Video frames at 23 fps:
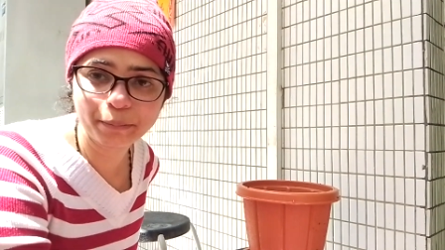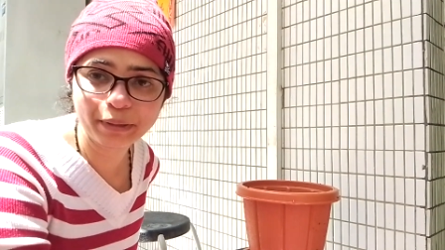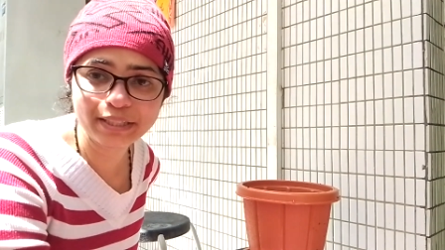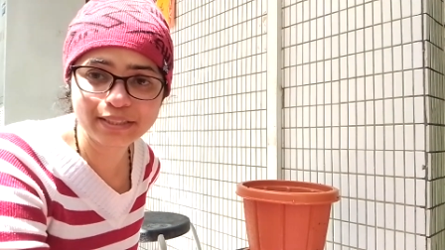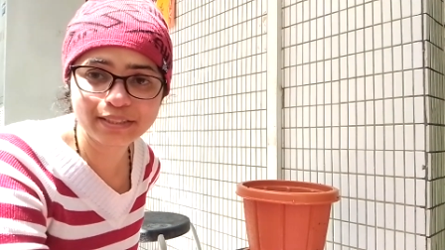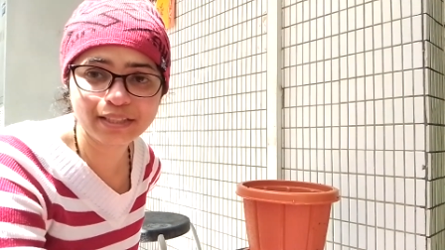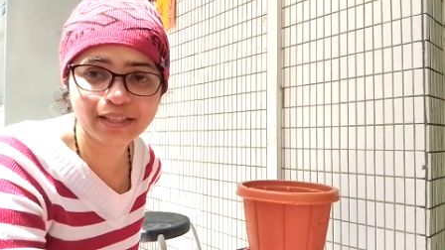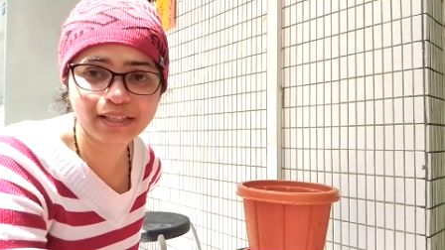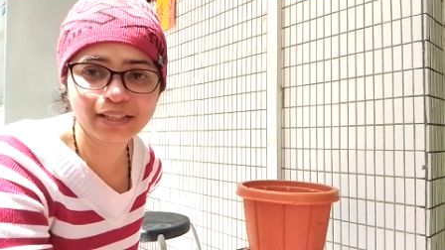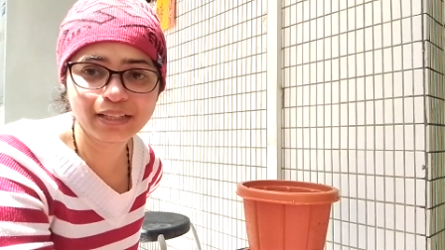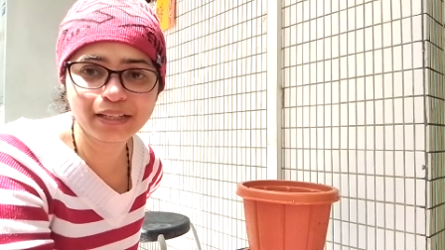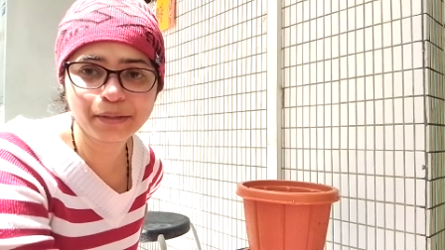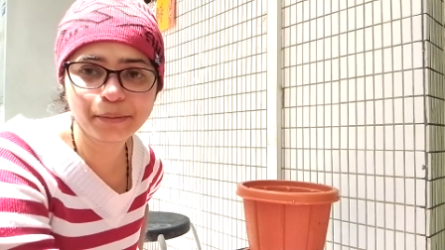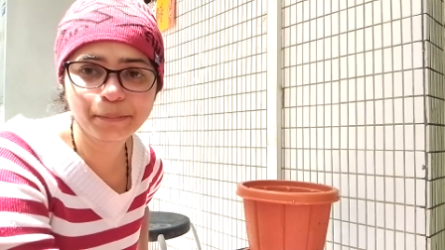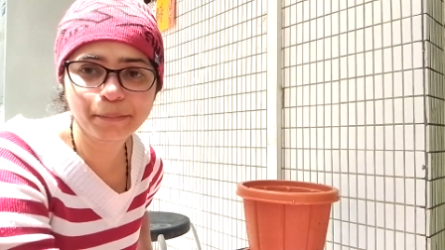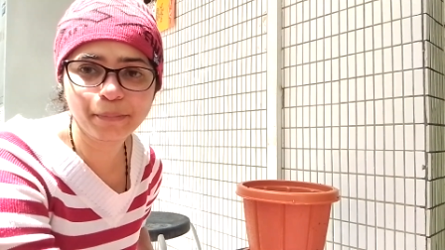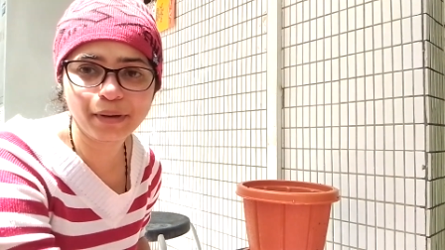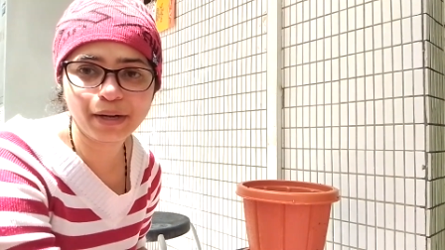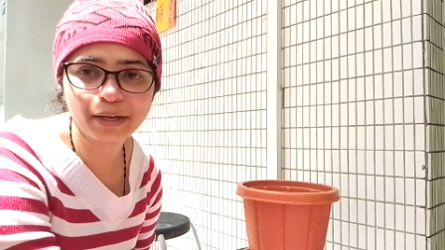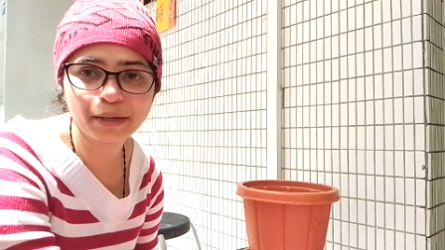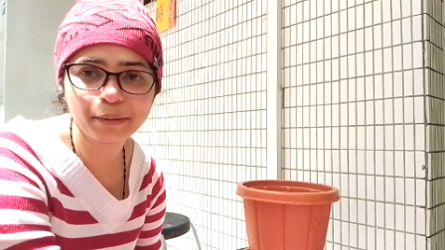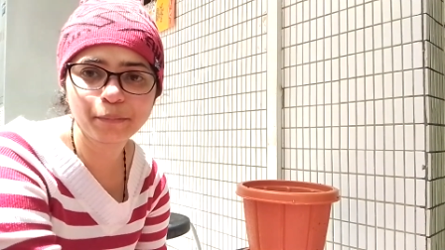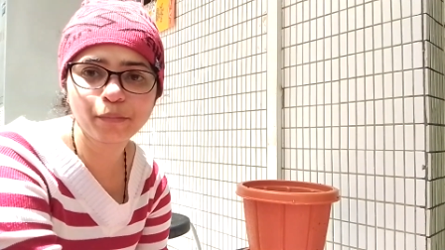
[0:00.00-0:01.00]
Basically
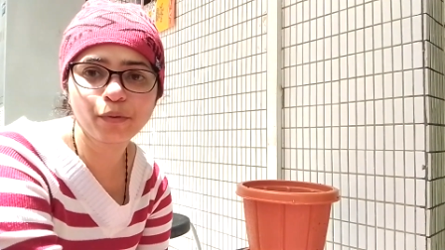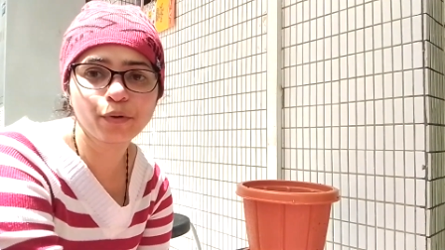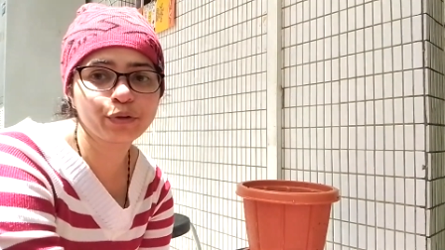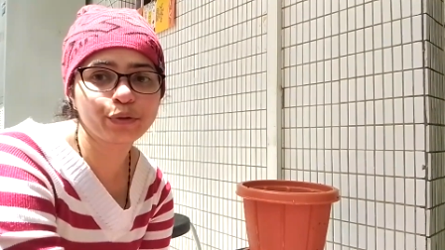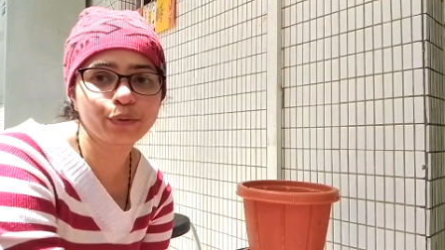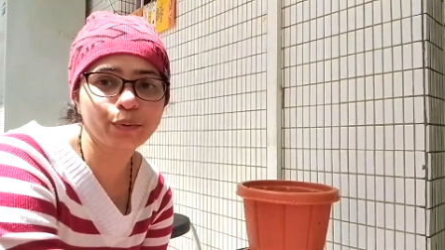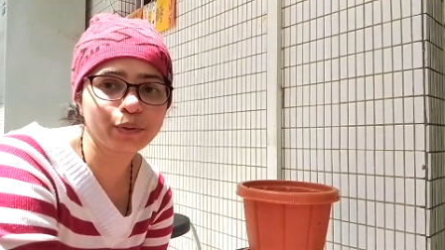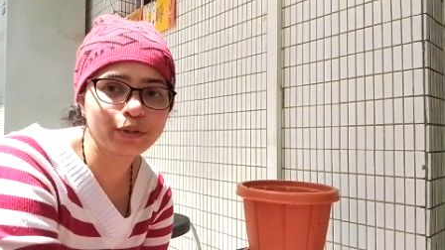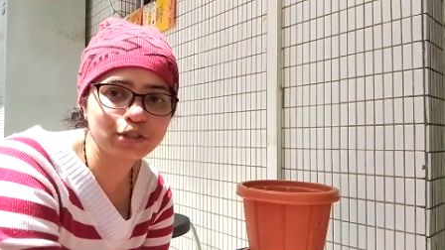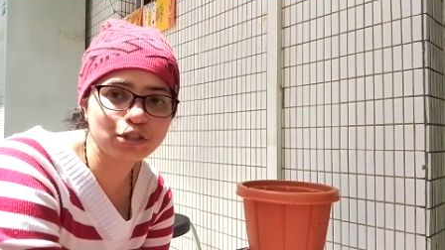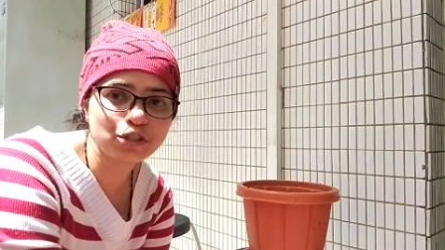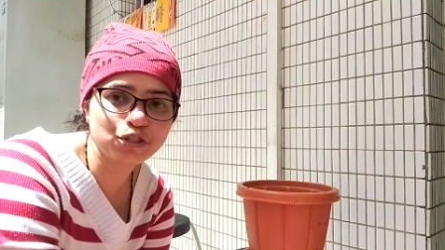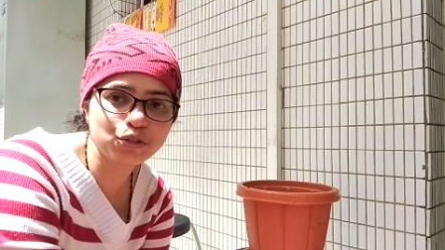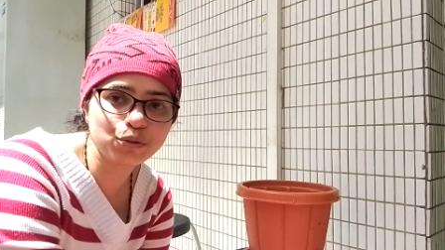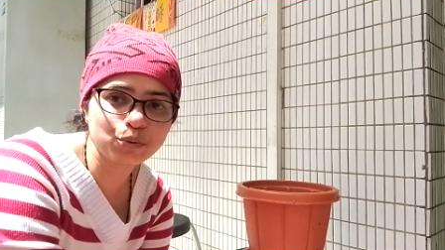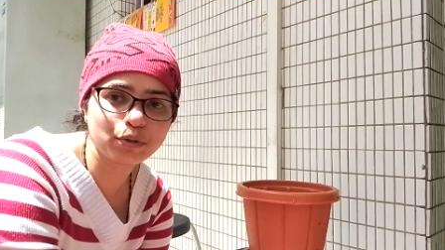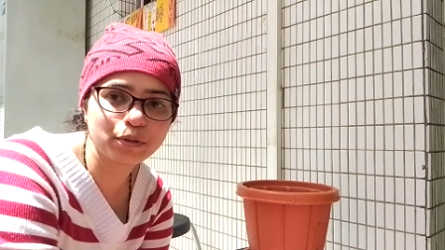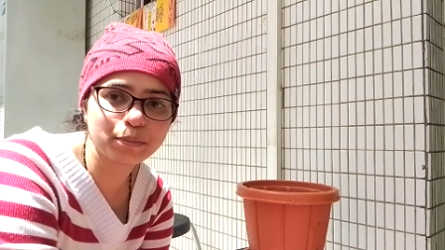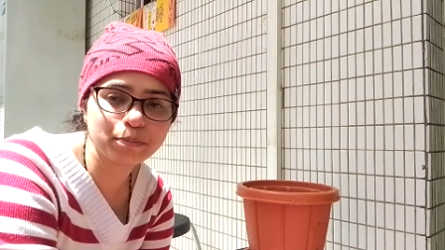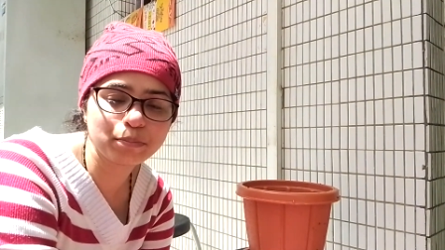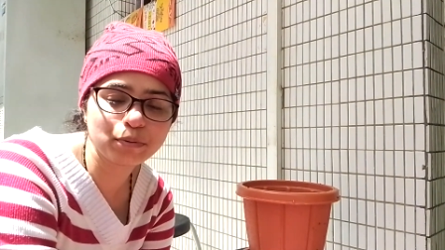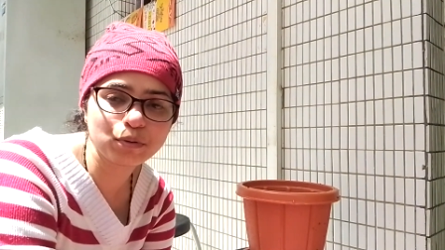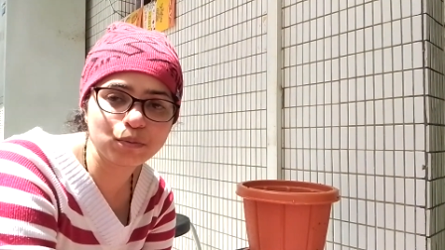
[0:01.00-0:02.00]
my motto is
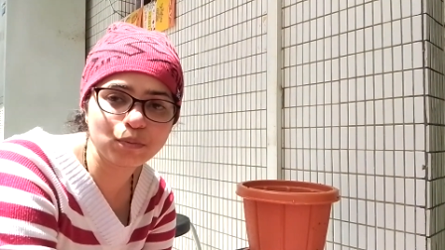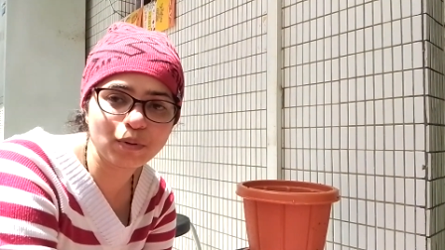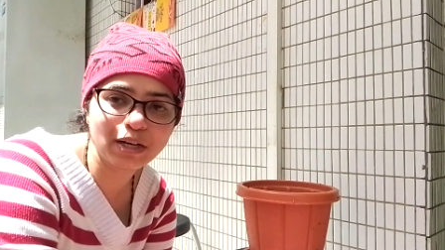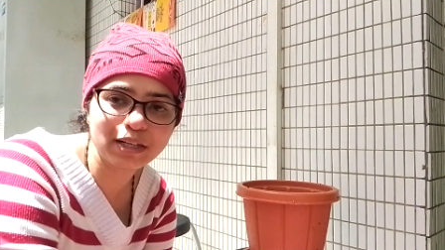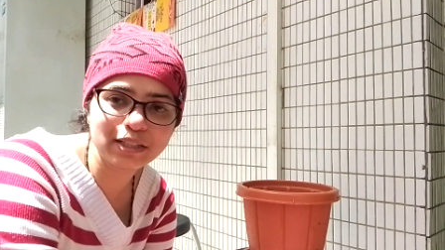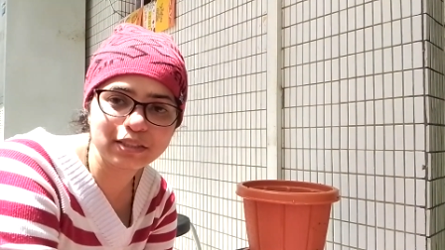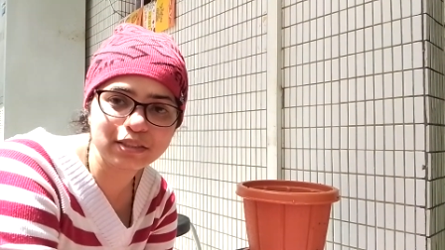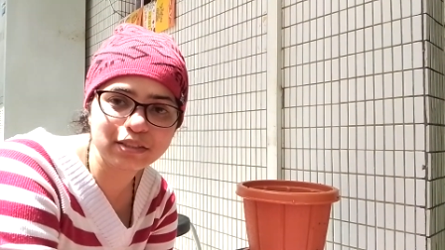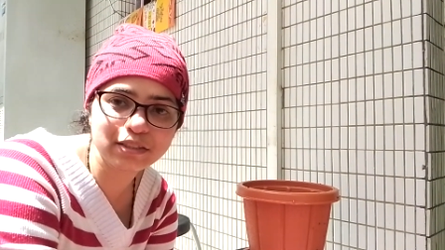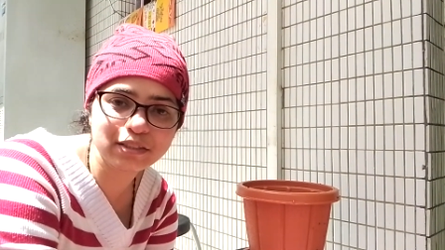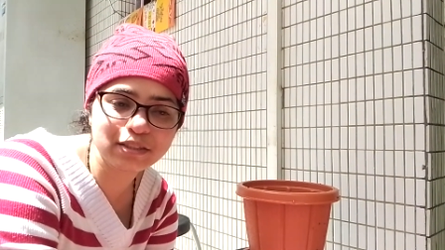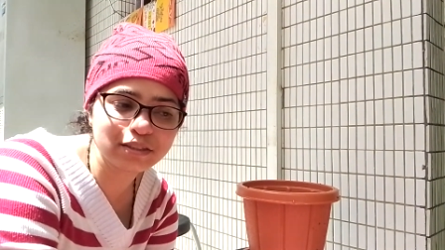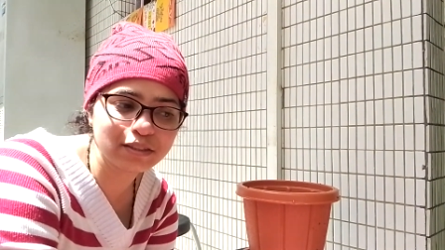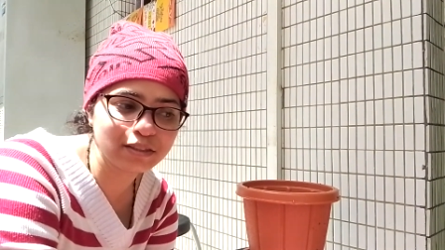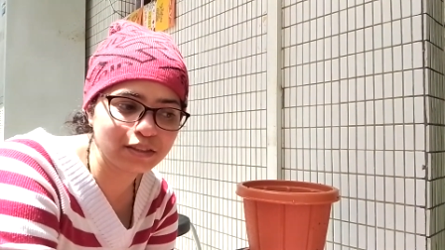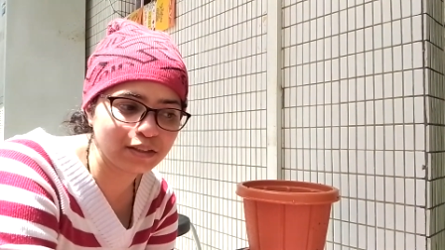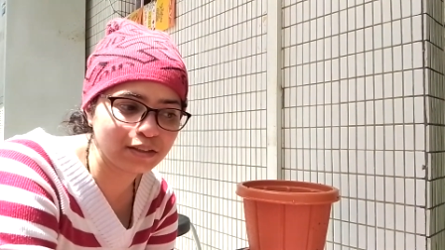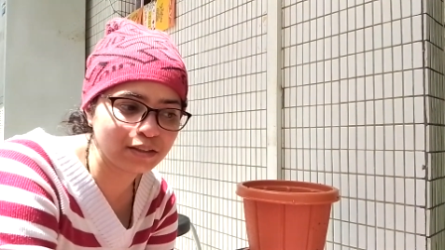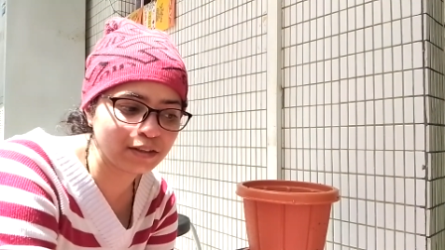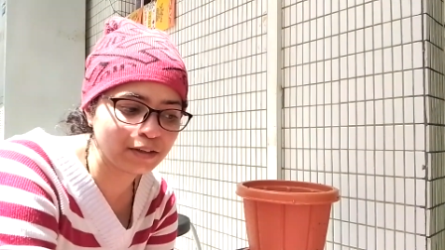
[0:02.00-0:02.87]
to improvise